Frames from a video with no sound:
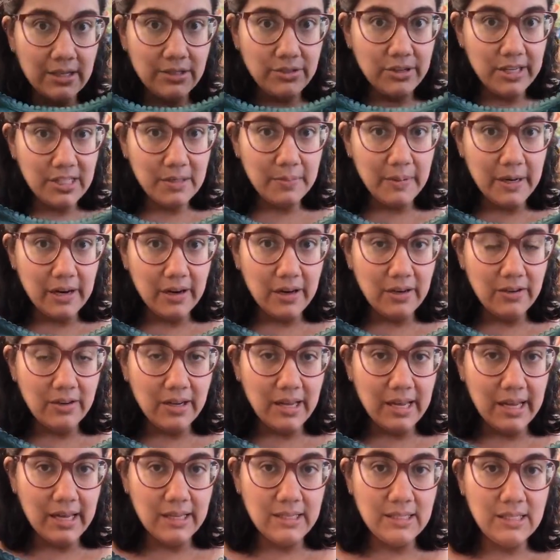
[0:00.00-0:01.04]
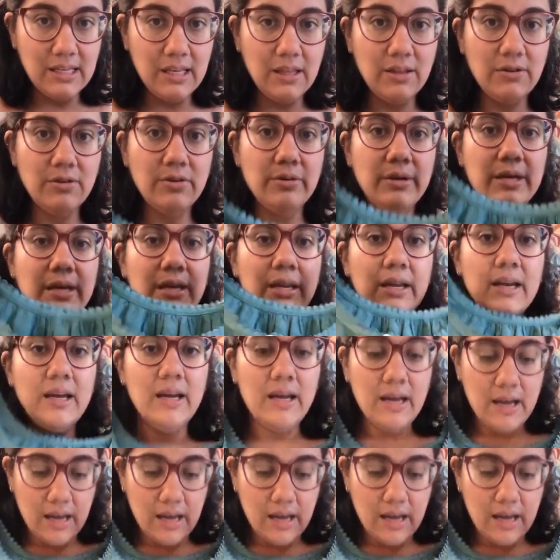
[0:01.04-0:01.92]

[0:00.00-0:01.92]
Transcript: not transparent, you can't see through it.